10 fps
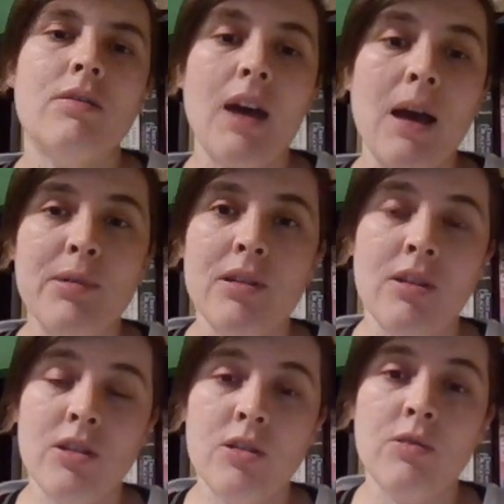the habit
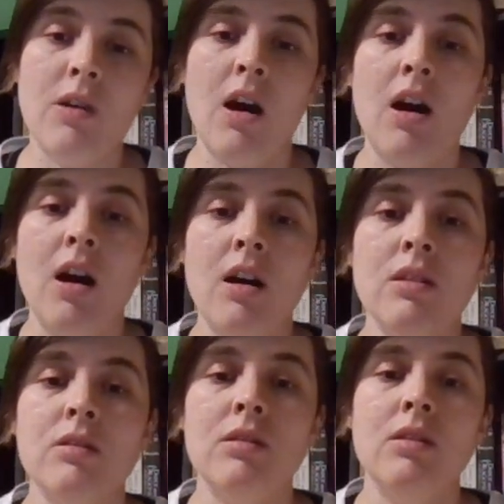that you
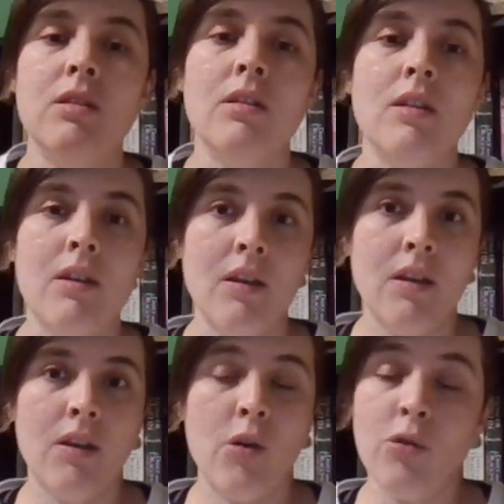are
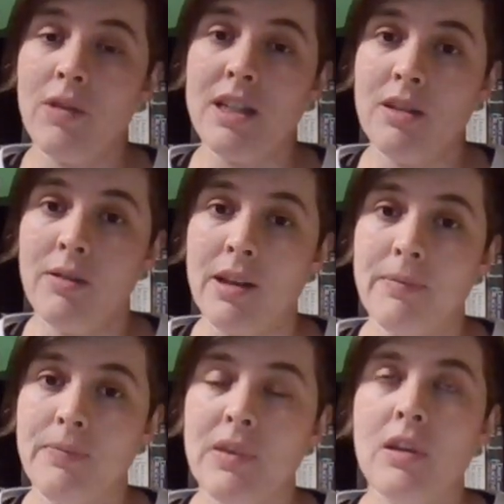already doing.
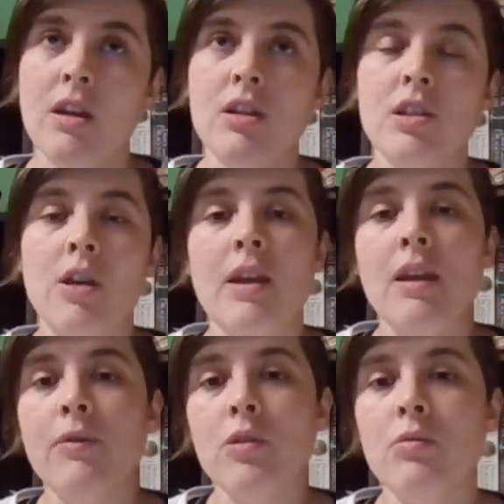So
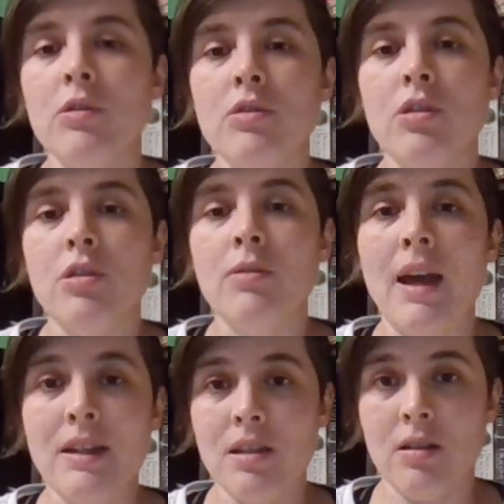if you want to
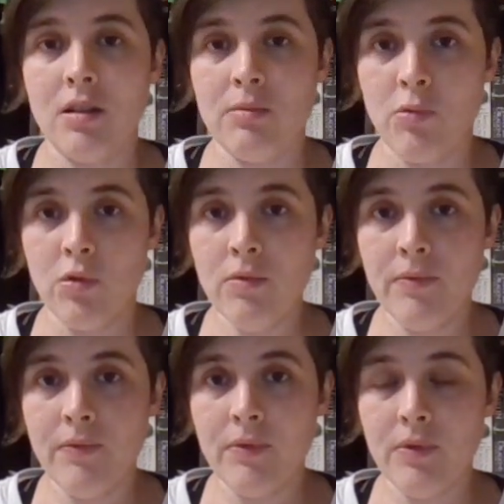exercise more,
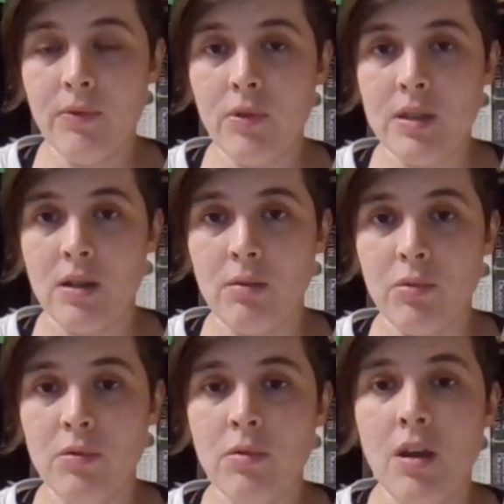for
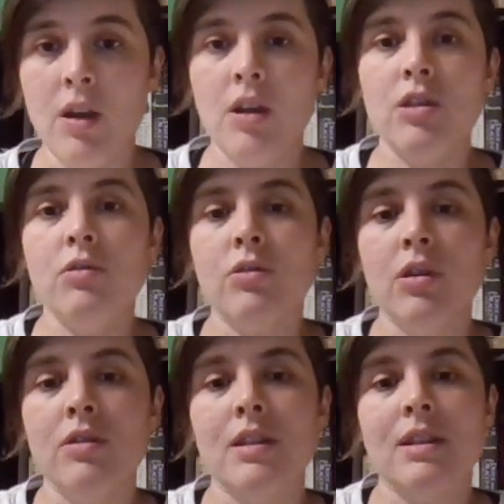example, you
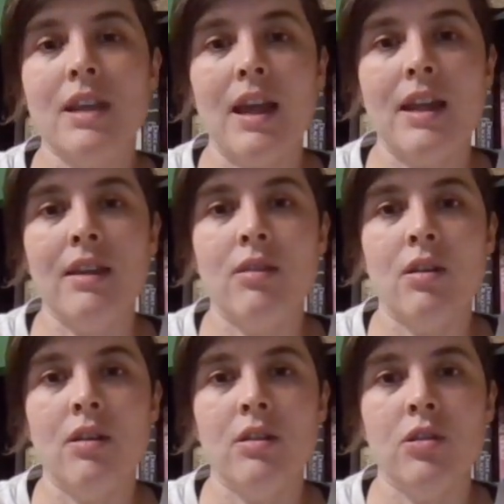could say
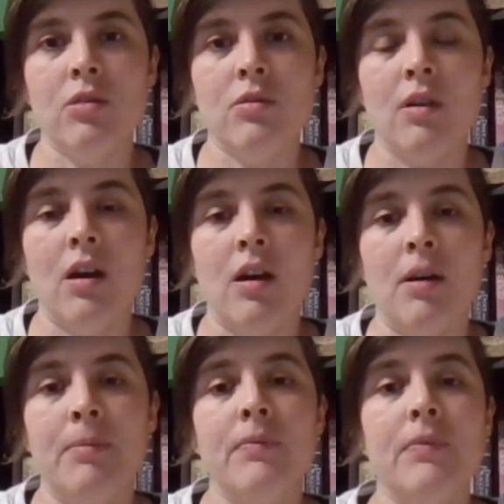that you
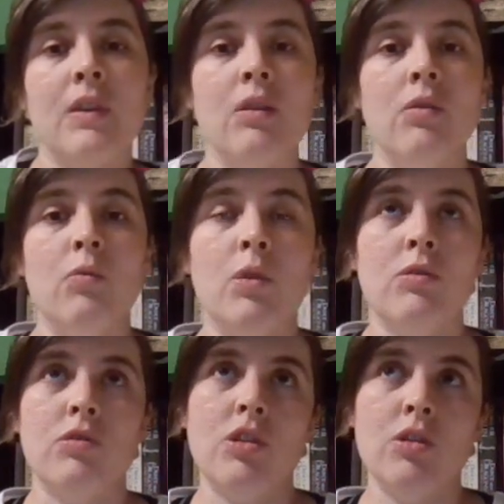
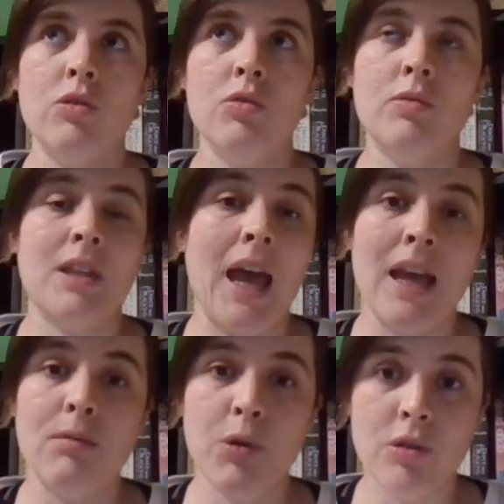will do
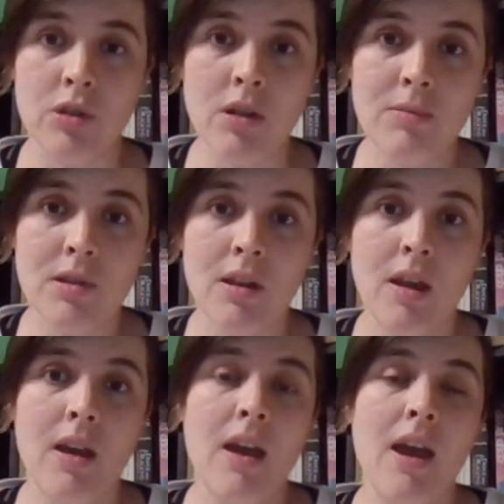10 push-ups
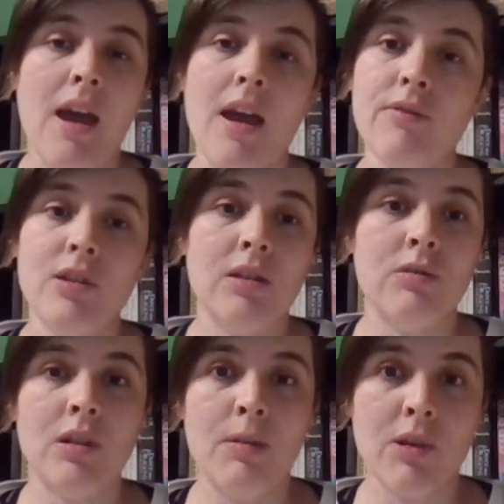every
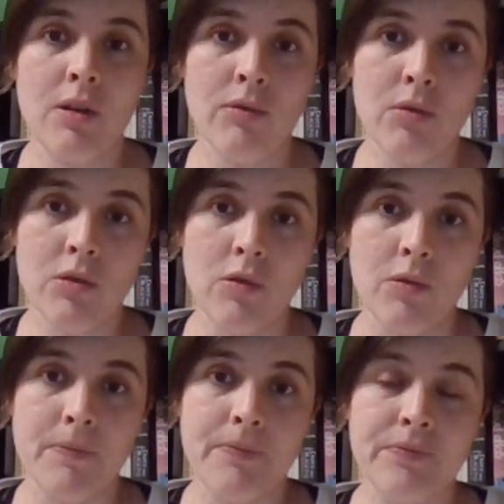single time you go through a
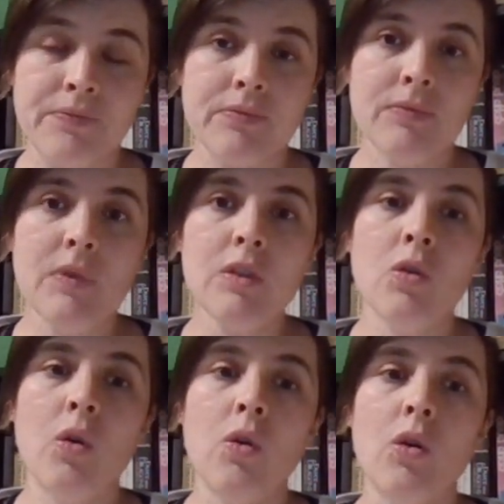door.
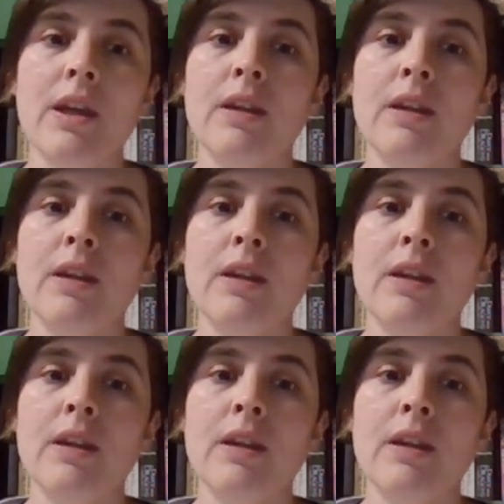Or